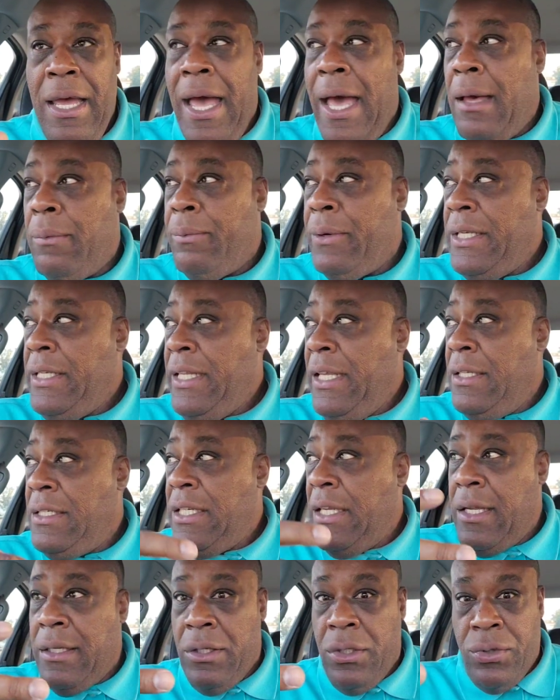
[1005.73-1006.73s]
I would need to
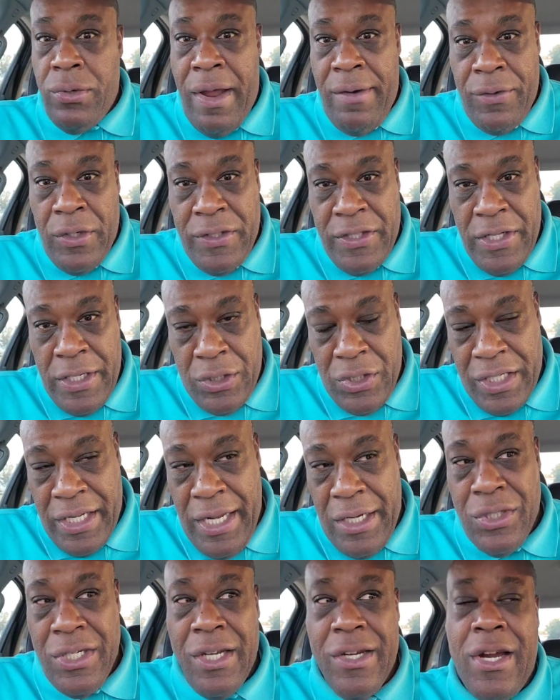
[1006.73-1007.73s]
get a driver's
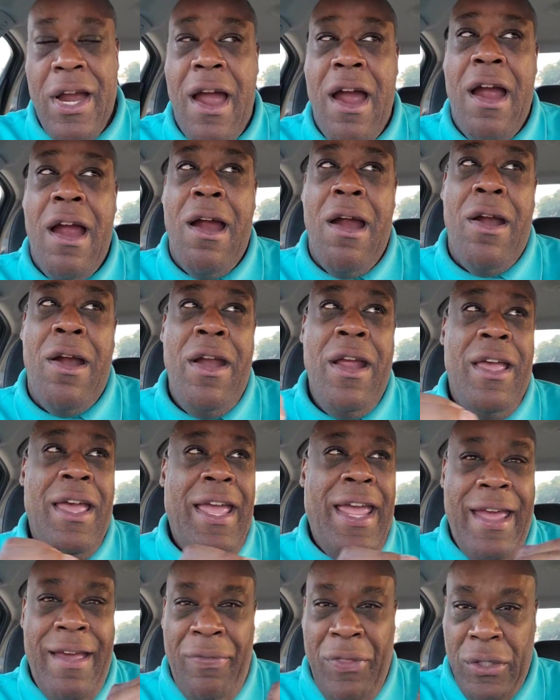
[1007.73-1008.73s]
education car,
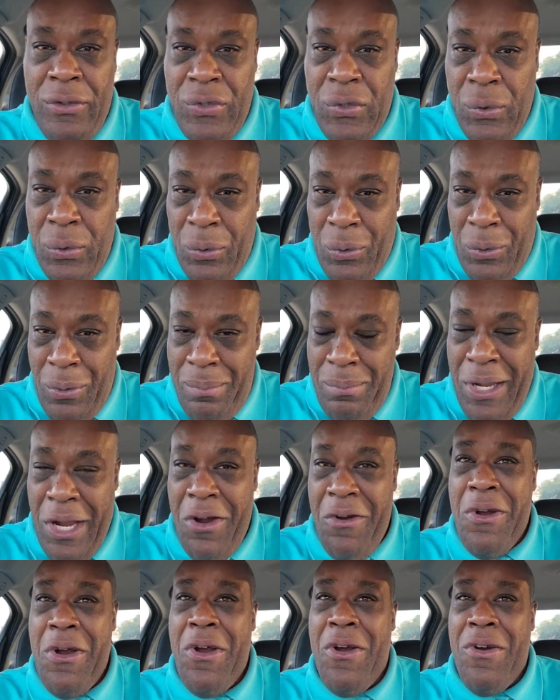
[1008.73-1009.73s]
have the dual
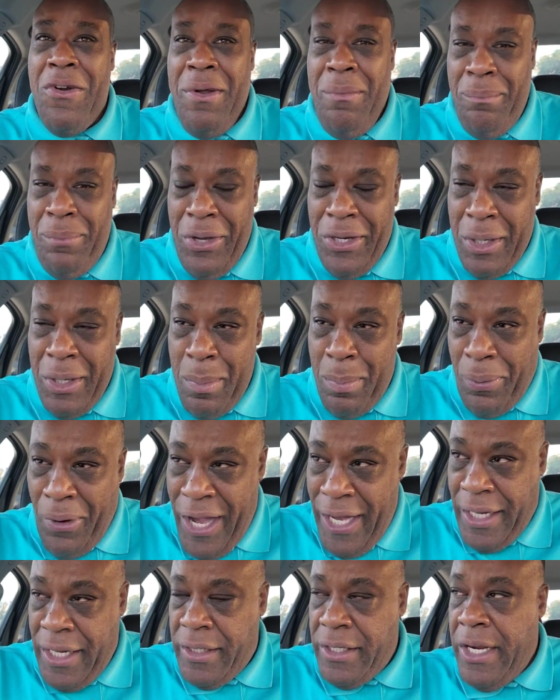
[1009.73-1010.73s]
mirror, put a
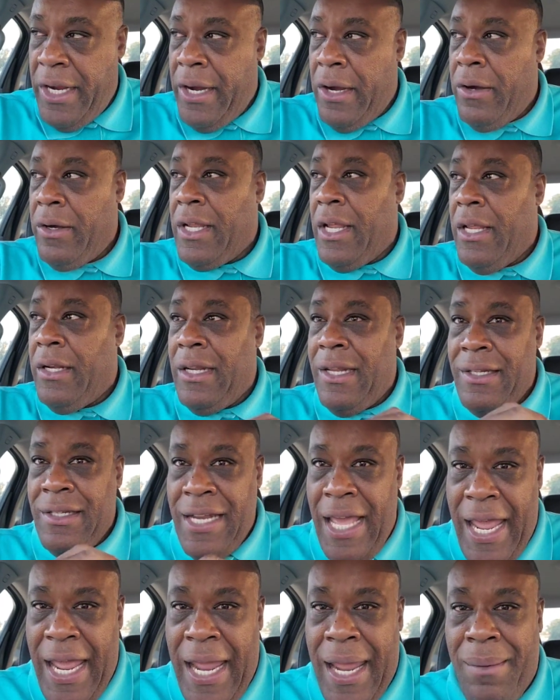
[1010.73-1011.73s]
brake in there, get a
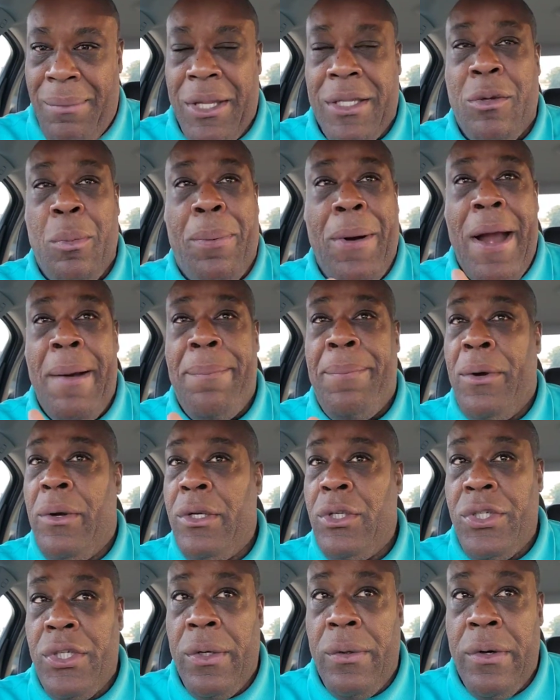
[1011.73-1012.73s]
name, get the proper
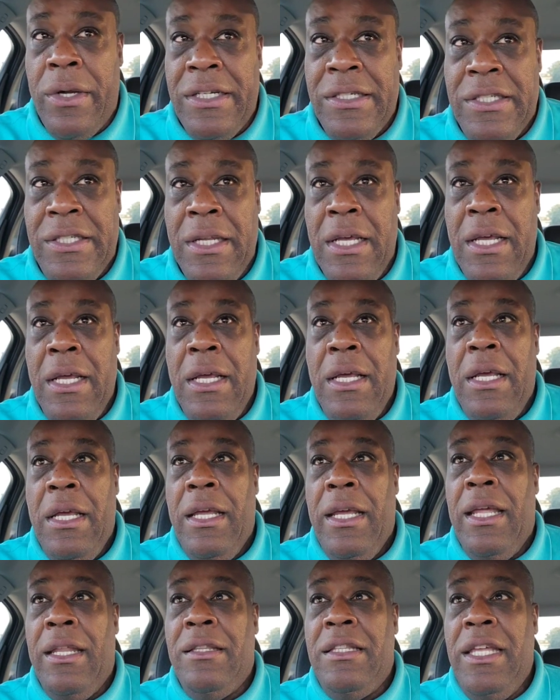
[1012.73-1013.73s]
insurance,
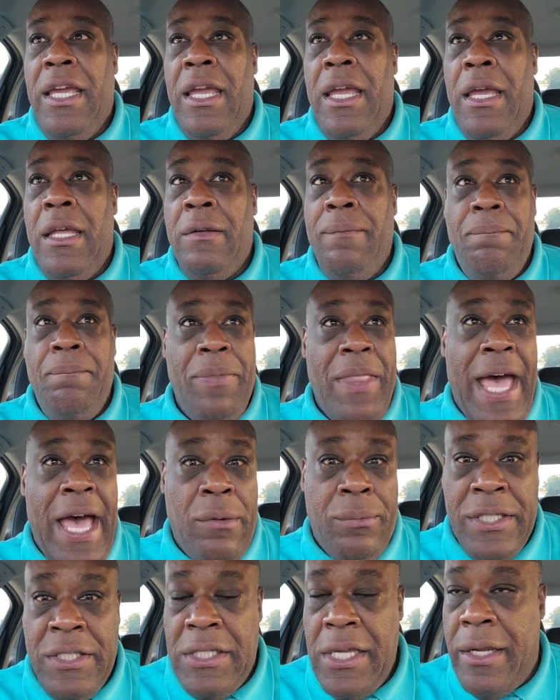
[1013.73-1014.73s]
and then I
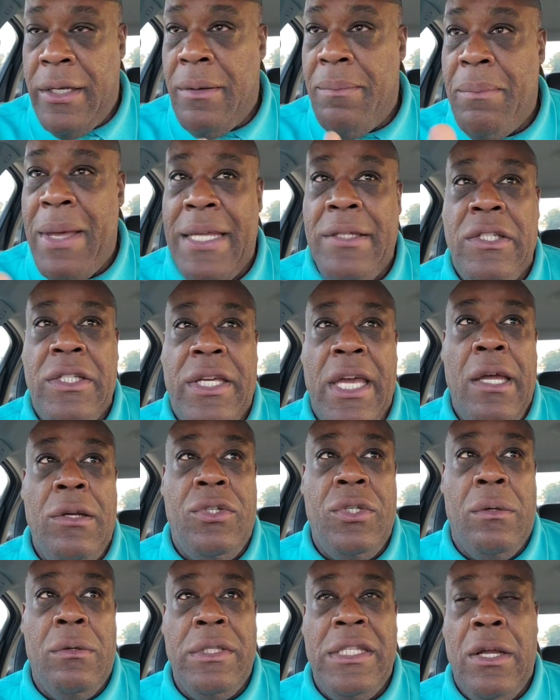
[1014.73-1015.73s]
would set up my
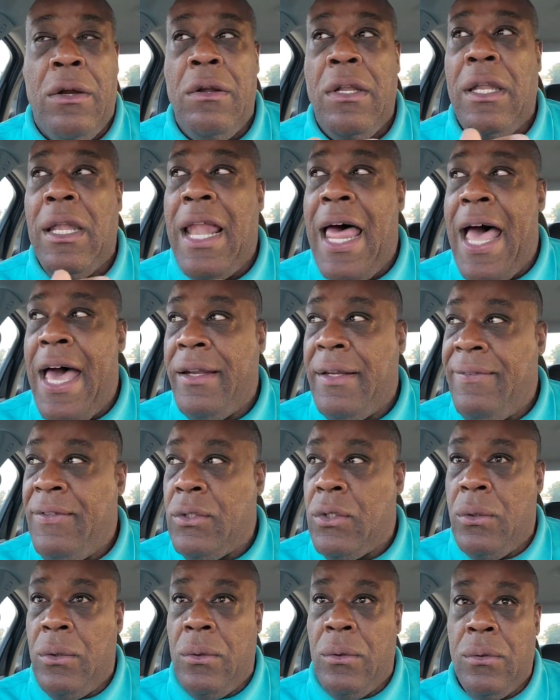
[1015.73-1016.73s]
schedule. There are a lot of
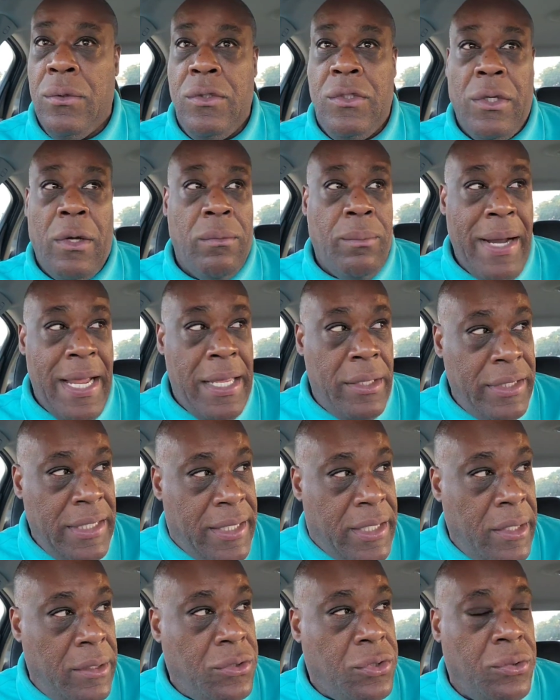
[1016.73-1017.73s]
schools around the
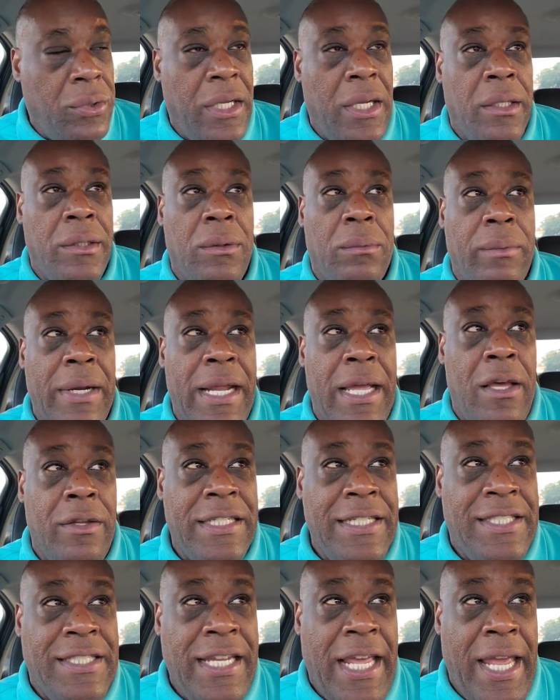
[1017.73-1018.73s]
country and around
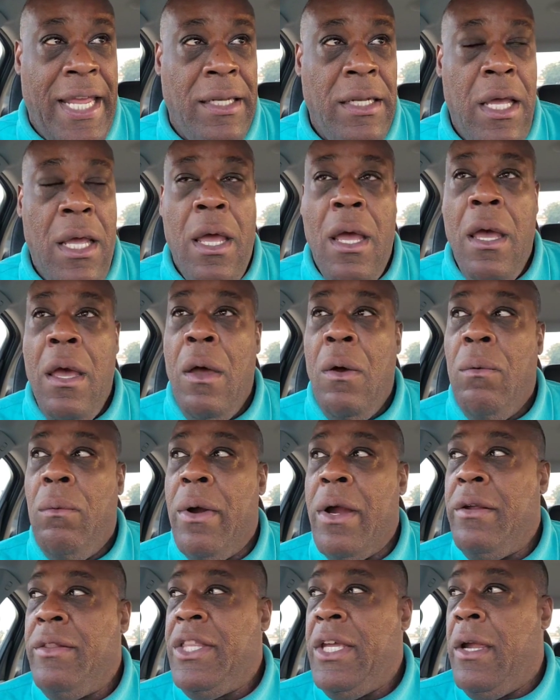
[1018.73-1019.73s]
the state
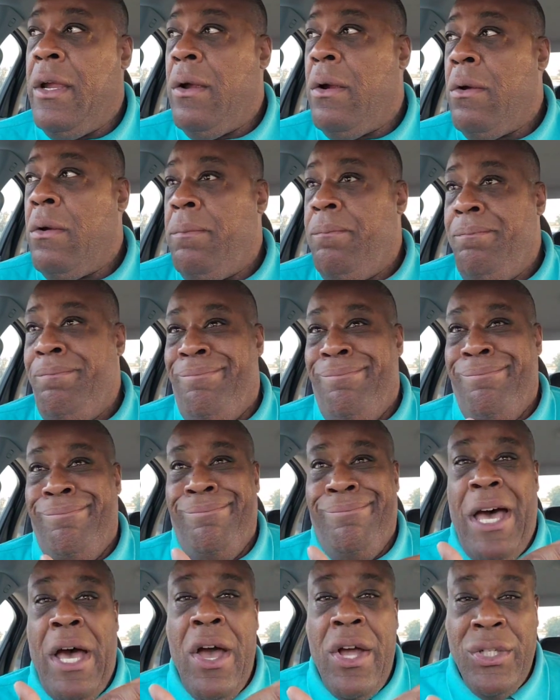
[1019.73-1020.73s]
where there are
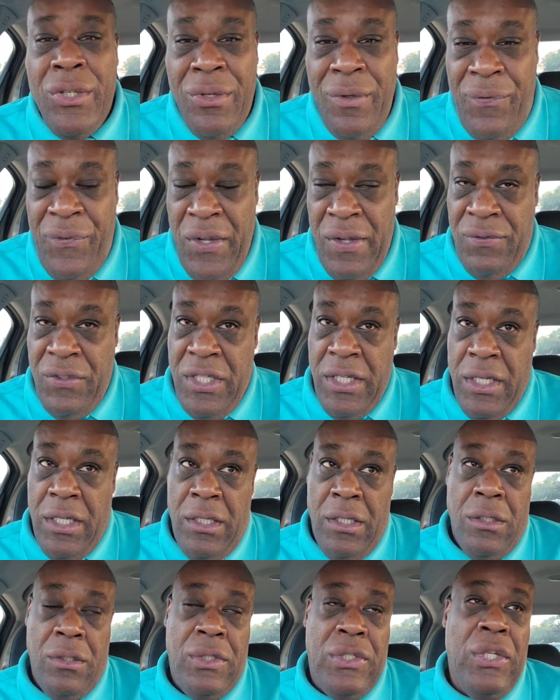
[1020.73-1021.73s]

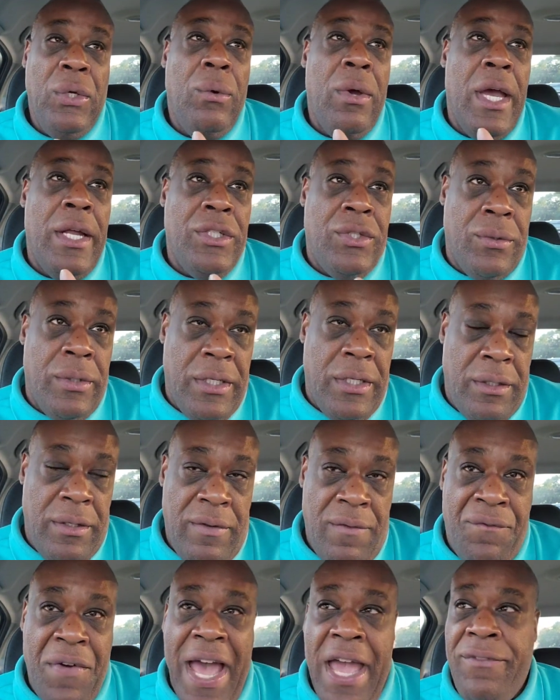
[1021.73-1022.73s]
150, 200,
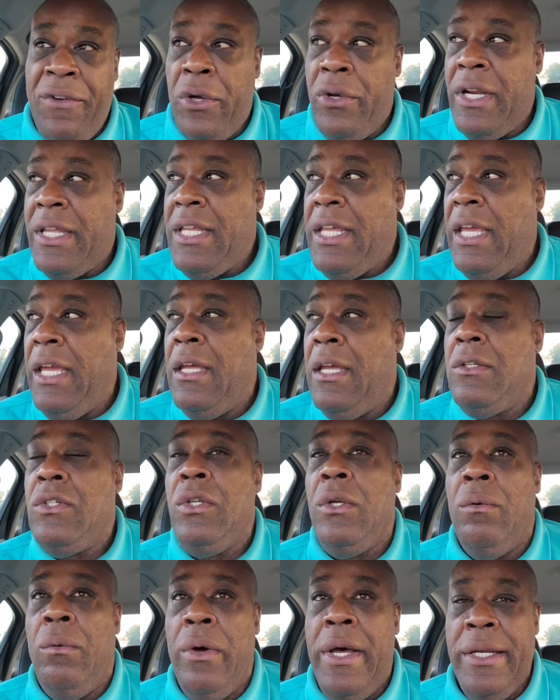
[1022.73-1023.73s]
500 kids who want